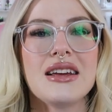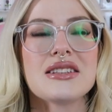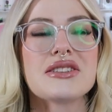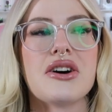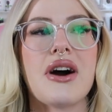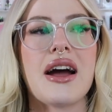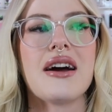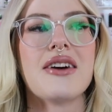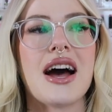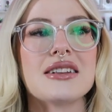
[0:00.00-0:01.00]
So I
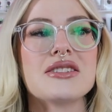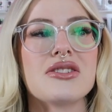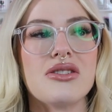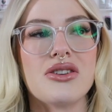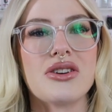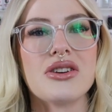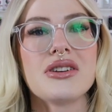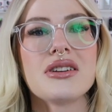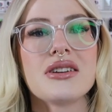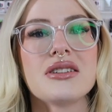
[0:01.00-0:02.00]
have had to
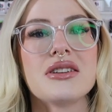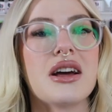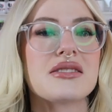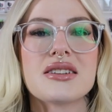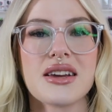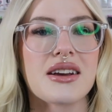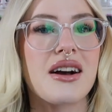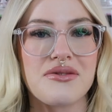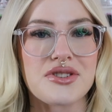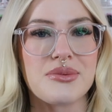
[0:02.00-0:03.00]
learn not to get
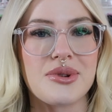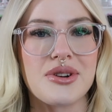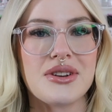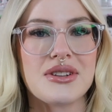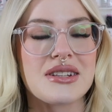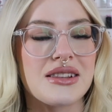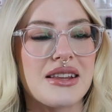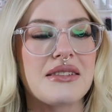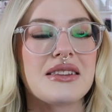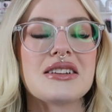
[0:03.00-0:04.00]
comfortable, to
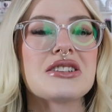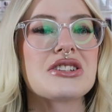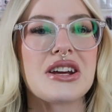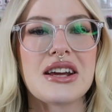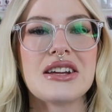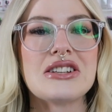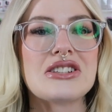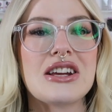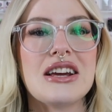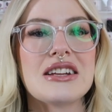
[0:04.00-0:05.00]
let things change,